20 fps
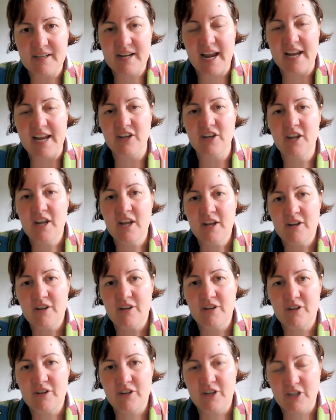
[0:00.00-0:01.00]
and
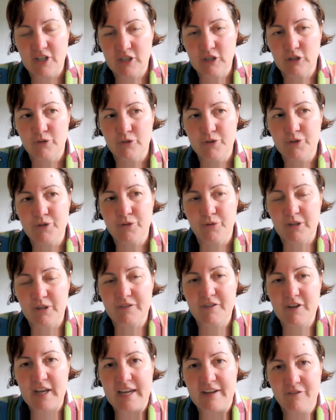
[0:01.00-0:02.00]
you can lose all of
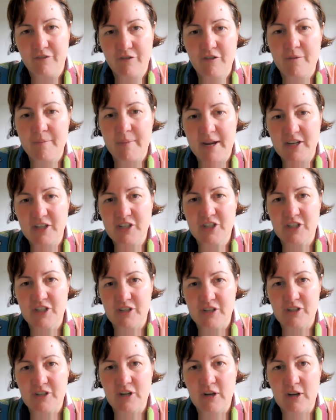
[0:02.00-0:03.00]
your
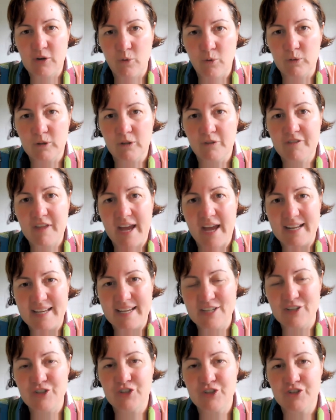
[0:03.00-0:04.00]
information and all of that
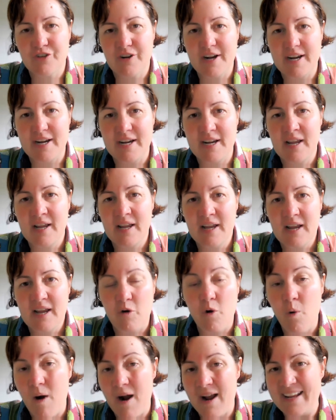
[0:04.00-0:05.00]
history
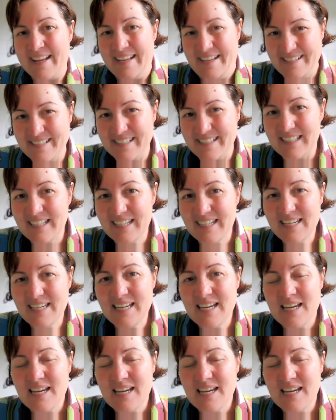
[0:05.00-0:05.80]
quite easily